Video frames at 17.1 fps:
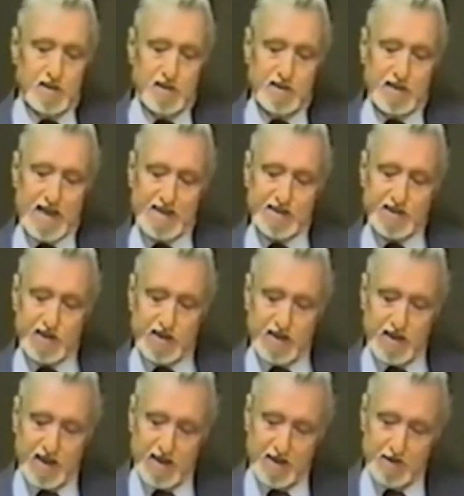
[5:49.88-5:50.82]
That's a
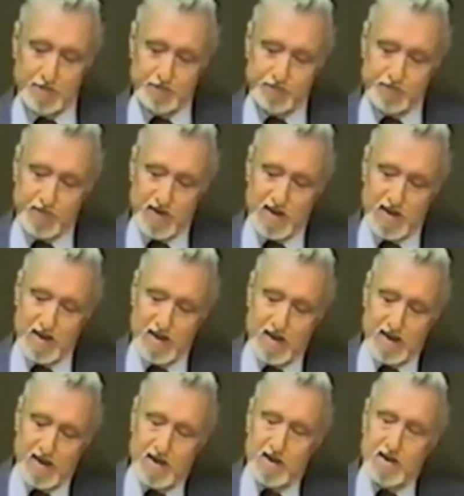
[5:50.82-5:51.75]
game.
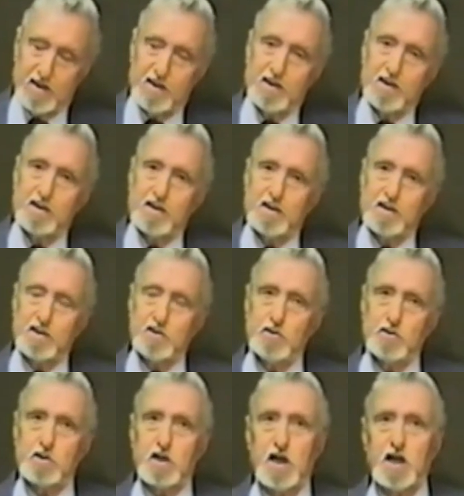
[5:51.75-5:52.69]

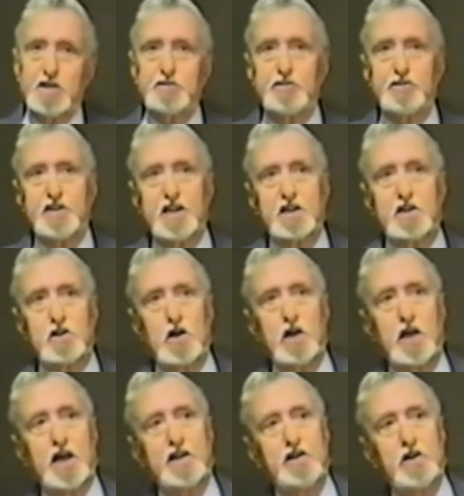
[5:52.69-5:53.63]
You contradict all
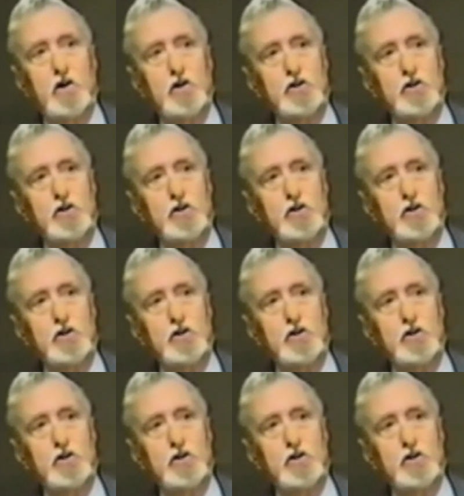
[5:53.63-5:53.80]
I know.